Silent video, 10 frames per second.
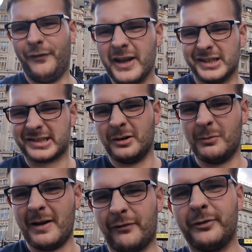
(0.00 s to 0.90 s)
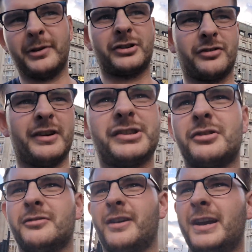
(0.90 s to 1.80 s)
feet are still wet from the
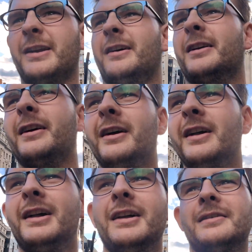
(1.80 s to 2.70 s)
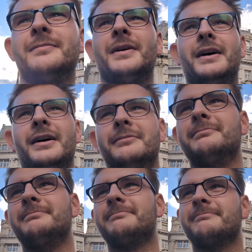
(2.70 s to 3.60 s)
torrential rain earlier. But um,